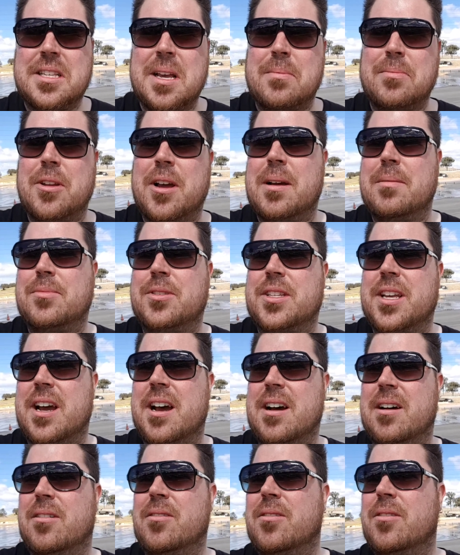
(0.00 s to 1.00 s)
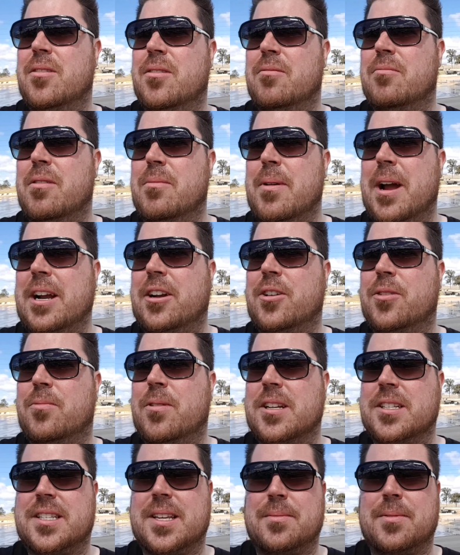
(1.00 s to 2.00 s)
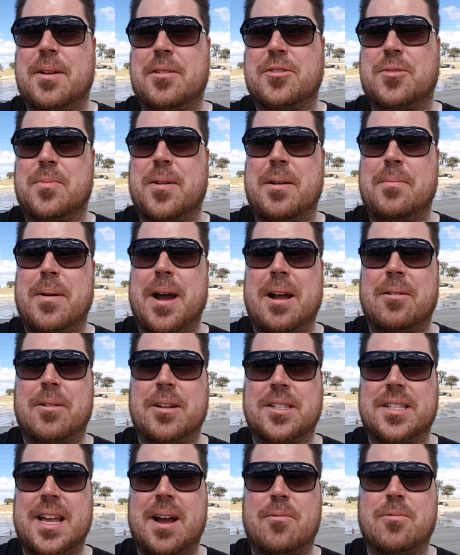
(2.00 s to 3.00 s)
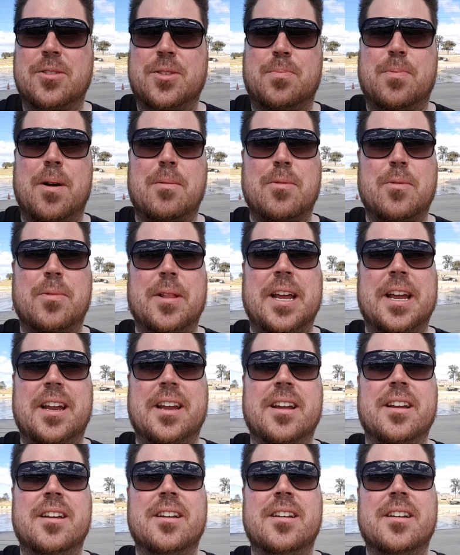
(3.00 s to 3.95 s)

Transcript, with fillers: Sometimes uh, we make good ones, sometimes we make bad ones. That was probably